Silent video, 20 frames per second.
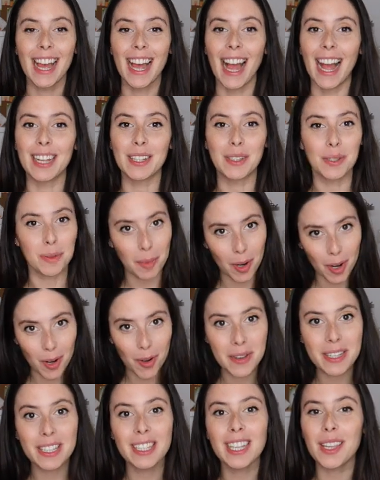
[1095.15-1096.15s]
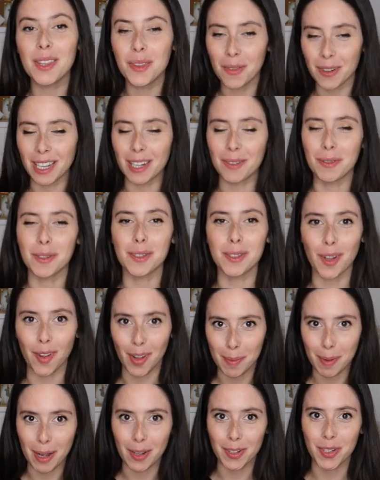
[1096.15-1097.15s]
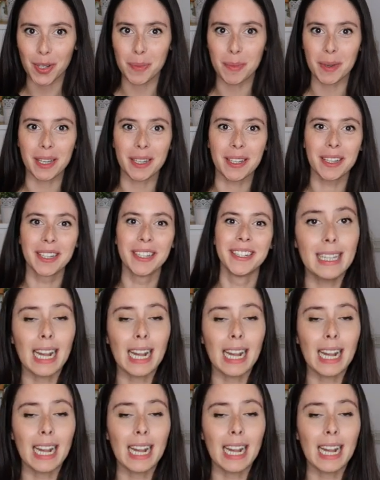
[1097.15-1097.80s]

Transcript: And tomorrow is day 3 and we will talk about shipping.